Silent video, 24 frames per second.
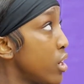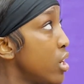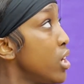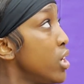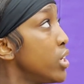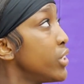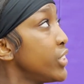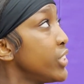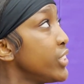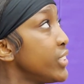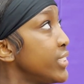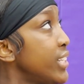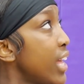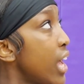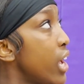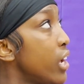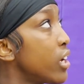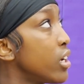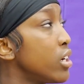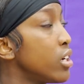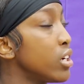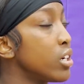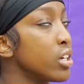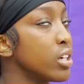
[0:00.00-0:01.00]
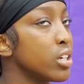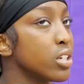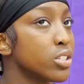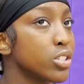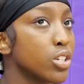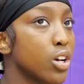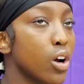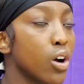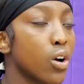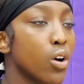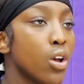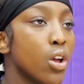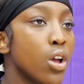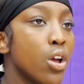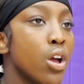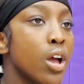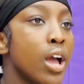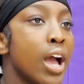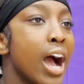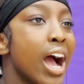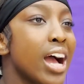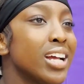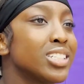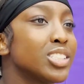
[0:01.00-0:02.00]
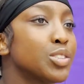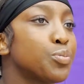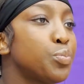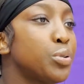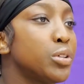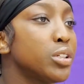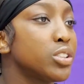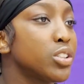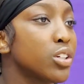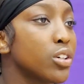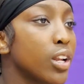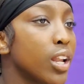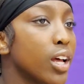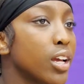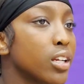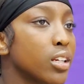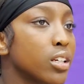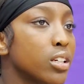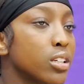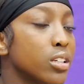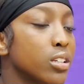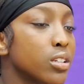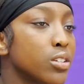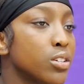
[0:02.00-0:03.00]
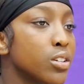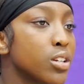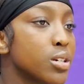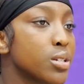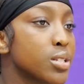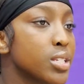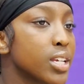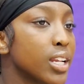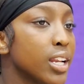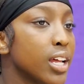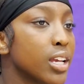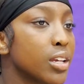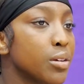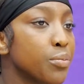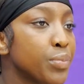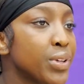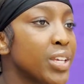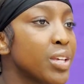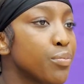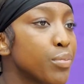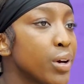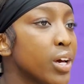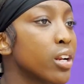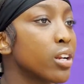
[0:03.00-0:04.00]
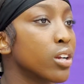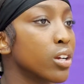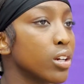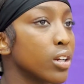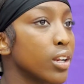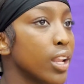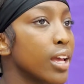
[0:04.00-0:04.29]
She's that good. So I just push her, like, you know what I'm saying? Like, be better.